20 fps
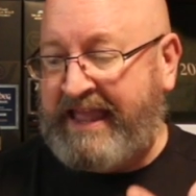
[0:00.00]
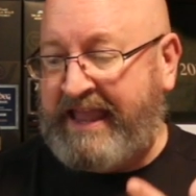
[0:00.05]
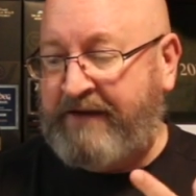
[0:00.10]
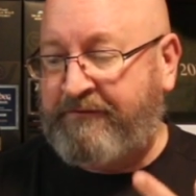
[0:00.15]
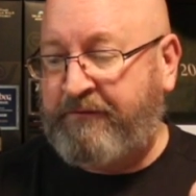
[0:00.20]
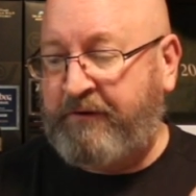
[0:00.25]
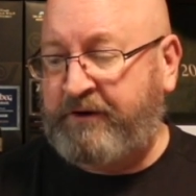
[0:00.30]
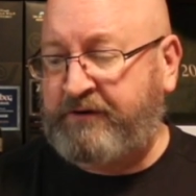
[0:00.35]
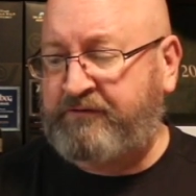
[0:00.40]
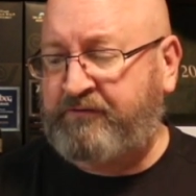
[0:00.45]
a
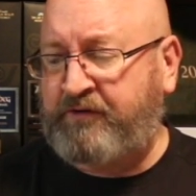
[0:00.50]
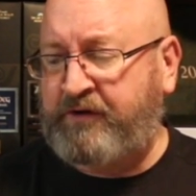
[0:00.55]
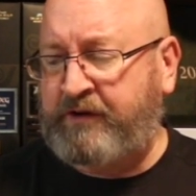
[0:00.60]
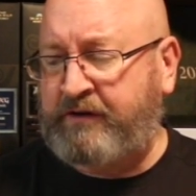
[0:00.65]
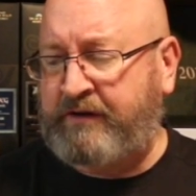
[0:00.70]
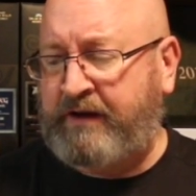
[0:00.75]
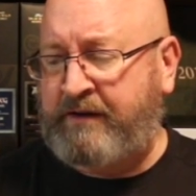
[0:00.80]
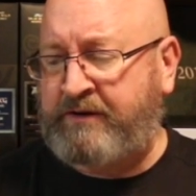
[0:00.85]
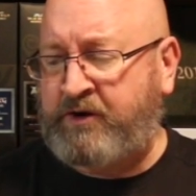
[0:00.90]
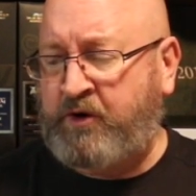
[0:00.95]
first
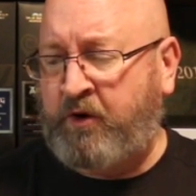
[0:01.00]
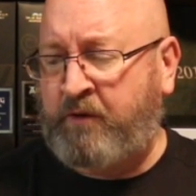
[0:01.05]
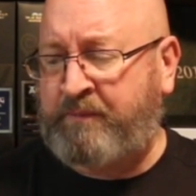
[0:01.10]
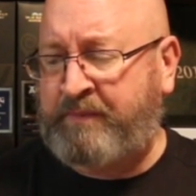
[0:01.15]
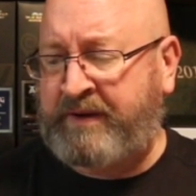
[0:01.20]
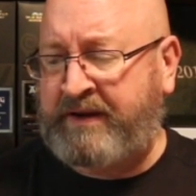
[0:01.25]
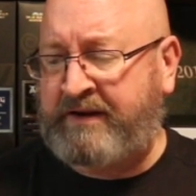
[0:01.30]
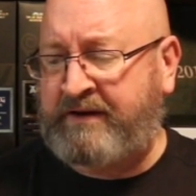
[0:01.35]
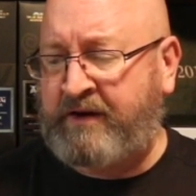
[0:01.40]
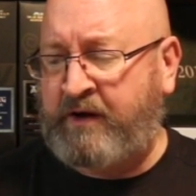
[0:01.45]
fill
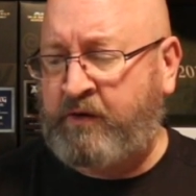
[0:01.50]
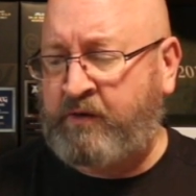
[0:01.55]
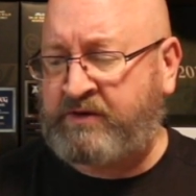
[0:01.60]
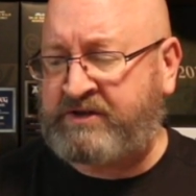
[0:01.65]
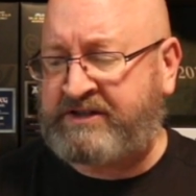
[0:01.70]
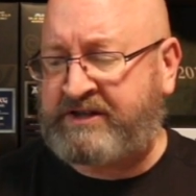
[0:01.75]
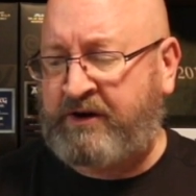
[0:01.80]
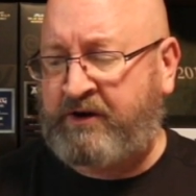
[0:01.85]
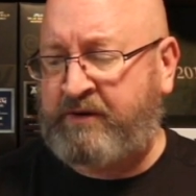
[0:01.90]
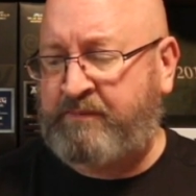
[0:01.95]
European oak
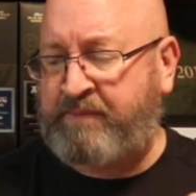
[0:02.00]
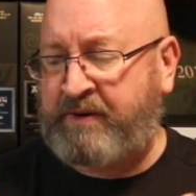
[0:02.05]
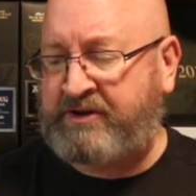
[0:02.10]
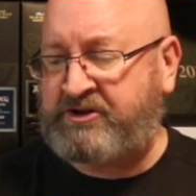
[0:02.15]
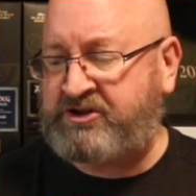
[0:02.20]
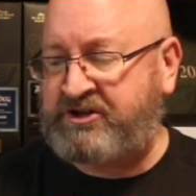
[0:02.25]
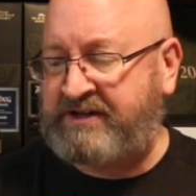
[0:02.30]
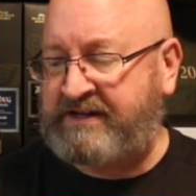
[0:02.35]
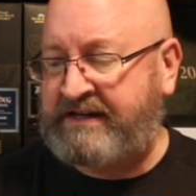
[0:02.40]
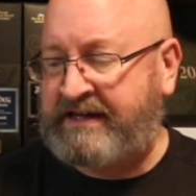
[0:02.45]
sherry
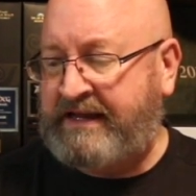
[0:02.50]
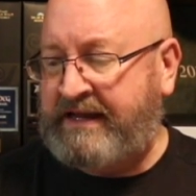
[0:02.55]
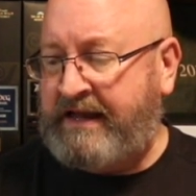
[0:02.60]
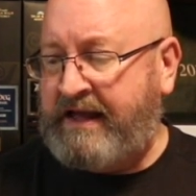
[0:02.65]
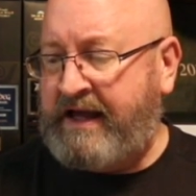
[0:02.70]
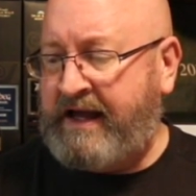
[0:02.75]
puncheon,